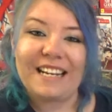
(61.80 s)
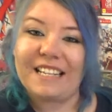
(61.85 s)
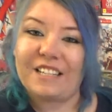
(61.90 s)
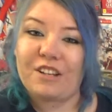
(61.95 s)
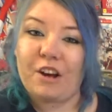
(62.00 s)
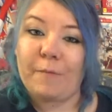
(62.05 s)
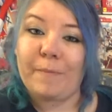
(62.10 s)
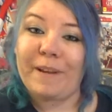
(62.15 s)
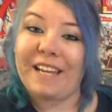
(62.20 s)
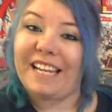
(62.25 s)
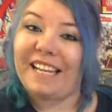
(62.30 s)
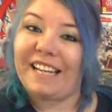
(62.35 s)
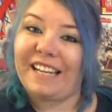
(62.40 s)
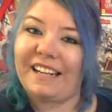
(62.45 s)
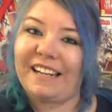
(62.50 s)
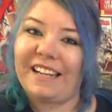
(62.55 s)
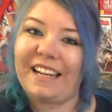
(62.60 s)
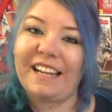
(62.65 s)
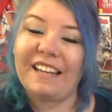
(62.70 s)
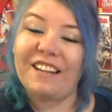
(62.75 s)
is going to be getting
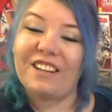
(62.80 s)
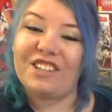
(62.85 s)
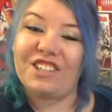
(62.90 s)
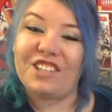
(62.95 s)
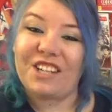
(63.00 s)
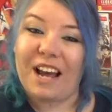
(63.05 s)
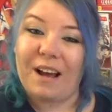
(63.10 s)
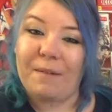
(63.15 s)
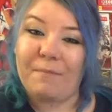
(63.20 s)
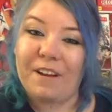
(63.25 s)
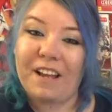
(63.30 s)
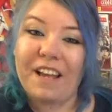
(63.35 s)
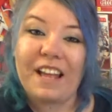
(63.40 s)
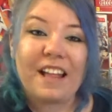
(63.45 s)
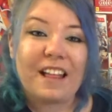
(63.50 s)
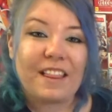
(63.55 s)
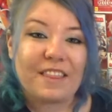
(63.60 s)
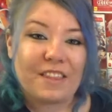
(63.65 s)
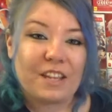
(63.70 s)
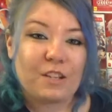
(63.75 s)
an English dub.
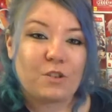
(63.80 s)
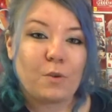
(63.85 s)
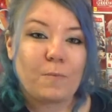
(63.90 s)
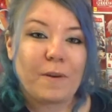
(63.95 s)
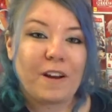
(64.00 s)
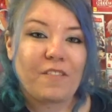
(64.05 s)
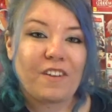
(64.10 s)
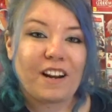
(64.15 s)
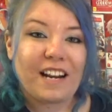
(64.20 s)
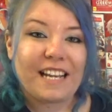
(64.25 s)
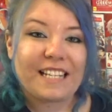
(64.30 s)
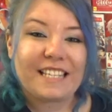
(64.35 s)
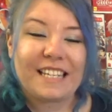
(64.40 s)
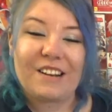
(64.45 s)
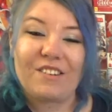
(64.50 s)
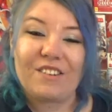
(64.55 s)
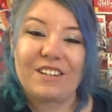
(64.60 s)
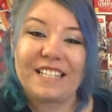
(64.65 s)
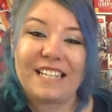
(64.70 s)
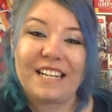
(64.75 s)
This will be
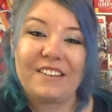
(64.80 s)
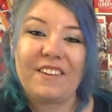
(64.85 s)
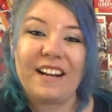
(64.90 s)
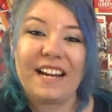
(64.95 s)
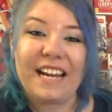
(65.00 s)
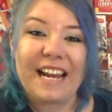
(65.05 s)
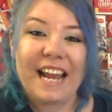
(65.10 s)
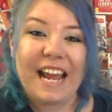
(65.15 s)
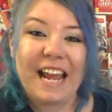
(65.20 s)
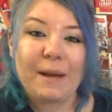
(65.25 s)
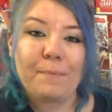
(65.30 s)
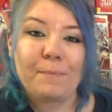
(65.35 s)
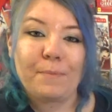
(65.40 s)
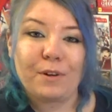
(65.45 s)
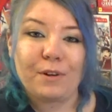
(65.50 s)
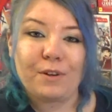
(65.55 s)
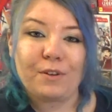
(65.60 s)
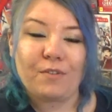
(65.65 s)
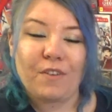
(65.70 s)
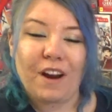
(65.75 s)
releasing on DVD and
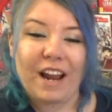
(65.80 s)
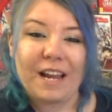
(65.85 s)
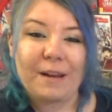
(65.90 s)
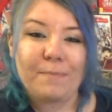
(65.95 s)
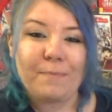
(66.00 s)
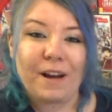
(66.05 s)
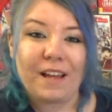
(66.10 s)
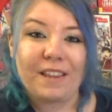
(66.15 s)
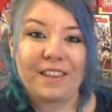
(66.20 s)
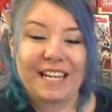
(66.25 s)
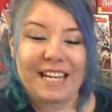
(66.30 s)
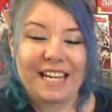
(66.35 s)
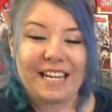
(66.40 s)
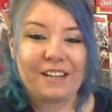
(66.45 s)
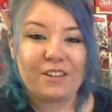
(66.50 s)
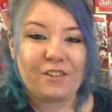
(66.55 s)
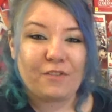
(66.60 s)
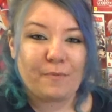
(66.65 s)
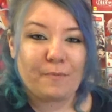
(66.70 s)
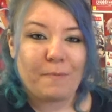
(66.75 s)
Blu-ray by the
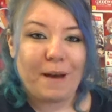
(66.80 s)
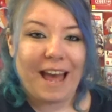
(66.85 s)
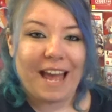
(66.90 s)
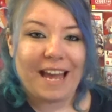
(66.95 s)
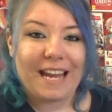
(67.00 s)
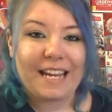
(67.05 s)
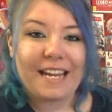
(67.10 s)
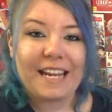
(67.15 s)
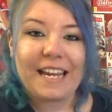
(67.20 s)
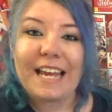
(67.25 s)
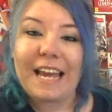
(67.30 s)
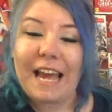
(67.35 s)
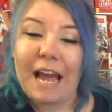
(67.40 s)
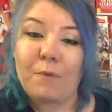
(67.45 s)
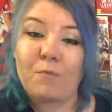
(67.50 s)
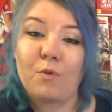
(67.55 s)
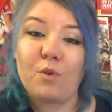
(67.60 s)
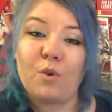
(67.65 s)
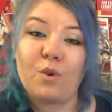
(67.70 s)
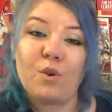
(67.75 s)
end of May,
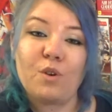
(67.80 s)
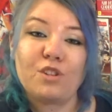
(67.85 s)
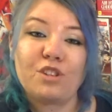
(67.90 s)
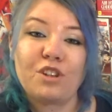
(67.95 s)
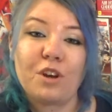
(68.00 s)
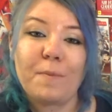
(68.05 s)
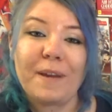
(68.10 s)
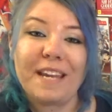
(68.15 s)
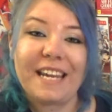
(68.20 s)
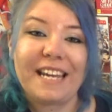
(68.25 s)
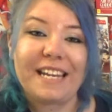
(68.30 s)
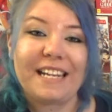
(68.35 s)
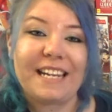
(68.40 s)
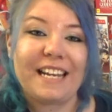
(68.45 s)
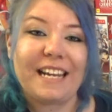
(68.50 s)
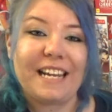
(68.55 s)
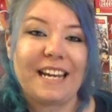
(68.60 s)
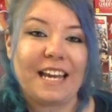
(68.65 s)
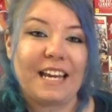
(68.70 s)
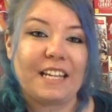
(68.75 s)
and will also be
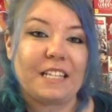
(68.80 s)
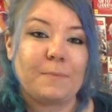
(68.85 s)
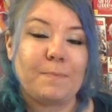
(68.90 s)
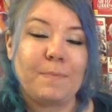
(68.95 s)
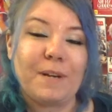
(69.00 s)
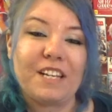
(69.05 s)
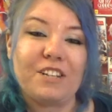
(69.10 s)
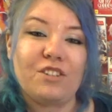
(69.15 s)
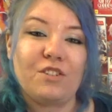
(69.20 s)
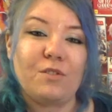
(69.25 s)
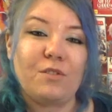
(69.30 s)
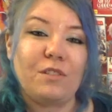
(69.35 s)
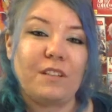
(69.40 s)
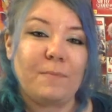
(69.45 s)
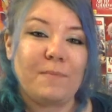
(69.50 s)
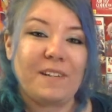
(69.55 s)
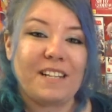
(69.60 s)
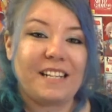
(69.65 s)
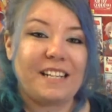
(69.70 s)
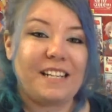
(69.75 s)
getting a special
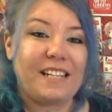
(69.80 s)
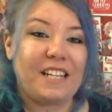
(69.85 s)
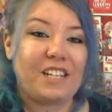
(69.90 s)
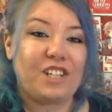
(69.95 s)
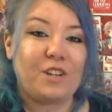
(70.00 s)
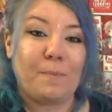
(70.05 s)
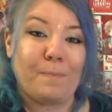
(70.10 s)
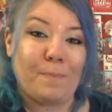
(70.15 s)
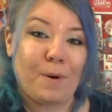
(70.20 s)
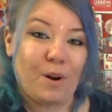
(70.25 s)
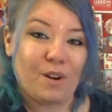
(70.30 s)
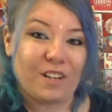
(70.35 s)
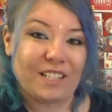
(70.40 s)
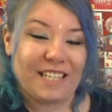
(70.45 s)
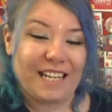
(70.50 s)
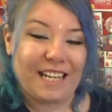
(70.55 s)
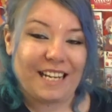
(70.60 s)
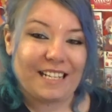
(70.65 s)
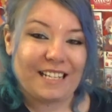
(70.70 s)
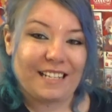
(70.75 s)
limited edition box
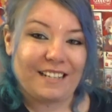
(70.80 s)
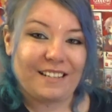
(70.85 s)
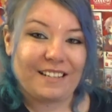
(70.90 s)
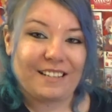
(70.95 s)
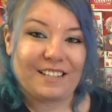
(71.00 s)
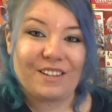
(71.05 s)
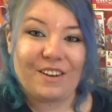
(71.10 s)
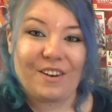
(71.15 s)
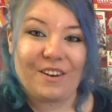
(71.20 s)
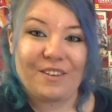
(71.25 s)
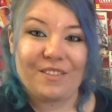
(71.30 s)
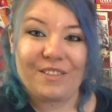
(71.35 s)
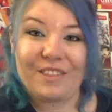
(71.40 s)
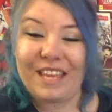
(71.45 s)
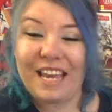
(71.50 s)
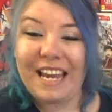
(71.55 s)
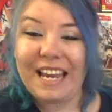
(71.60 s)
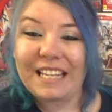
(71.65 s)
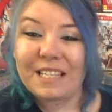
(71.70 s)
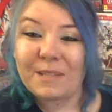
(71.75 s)
set. So
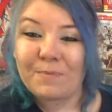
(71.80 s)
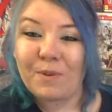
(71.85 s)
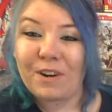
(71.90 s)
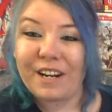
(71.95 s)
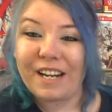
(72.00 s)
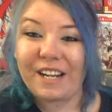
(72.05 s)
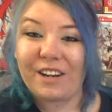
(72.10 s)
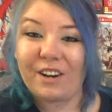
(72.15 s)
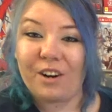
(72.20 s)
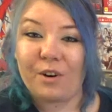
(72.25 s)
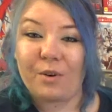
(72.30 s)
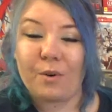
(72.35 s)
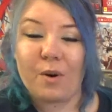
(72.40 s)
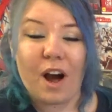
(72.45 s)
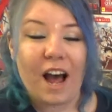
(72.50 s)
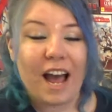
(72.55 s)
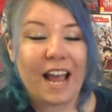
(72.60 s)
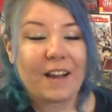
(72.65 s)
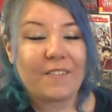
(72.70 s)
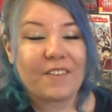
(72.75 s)
that's pretty cool.
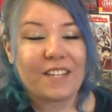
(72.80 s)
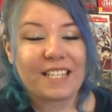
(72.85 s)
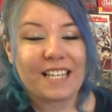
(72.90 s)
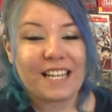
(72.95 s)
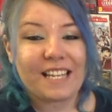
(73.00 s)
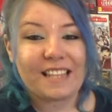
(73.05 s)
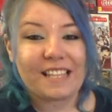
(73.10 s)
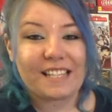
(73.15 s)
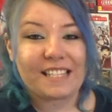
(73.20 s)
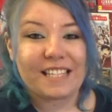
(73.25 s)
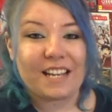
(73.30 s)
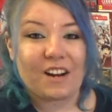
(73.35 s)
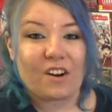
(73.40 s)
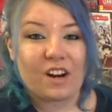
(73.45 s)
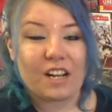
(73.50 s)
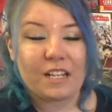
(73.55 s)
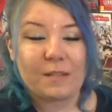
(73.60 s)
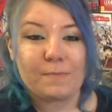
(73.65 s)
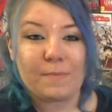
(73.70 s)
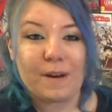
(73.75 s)
I haven't seen this
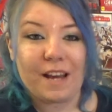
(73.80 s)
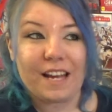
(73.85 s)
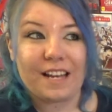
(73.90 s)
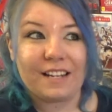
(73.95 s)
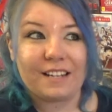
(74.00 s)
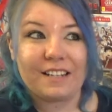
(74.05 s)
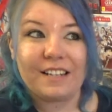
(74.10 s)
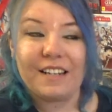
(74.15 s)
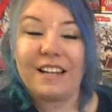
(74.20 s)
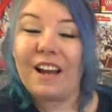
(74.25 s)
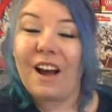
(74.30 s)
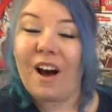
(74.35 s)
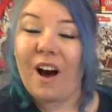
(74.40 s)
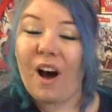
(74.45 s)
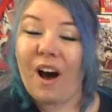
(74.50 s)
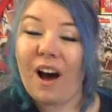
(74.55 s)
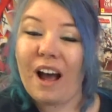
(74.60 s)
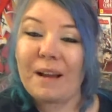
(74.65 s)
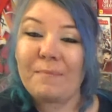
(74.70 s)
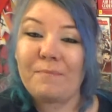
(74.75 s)
series, but
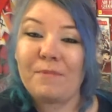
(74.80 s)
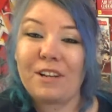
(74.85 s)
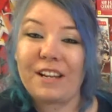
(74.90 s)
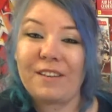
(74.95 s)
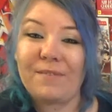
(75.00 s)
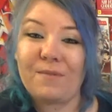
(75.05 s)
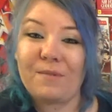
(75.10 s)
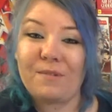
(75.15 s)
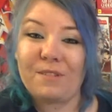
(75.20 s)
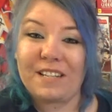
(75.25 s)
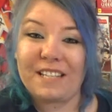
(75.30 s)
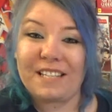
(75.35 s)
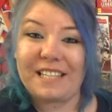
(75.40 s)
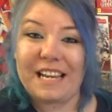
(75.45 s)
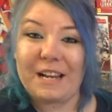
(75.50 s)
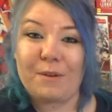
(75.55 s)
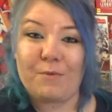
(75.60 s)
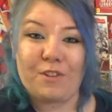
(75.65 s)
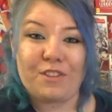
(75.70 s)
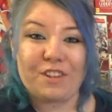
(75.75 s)
I'm looking forward to
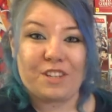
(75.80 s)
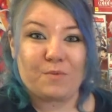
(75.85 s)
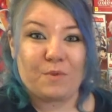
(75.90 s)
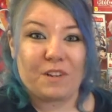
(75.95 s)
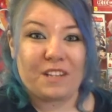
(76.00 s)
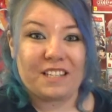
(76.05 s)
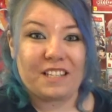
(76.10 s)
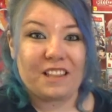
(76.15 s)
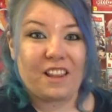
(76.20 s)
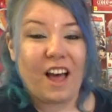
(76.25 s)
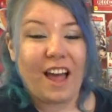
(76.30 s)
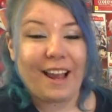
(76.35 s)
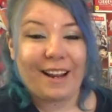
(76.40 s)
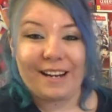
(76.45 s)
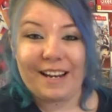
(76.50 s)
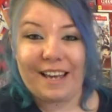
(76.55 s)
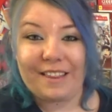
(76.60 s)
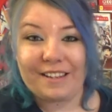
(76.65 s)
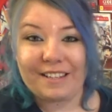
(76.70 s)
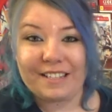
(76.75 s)
seeing what this one's like
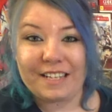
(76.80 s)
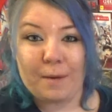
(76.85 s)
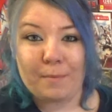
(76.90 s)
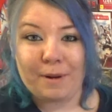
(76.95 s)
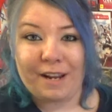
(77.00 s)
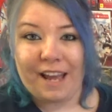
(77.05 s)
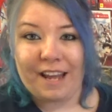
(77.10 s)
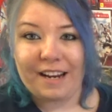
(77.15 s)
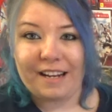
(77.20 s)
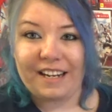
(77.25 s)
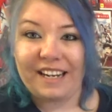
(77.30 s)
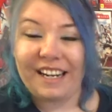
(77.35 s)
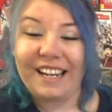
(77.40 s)
now that it's coming out in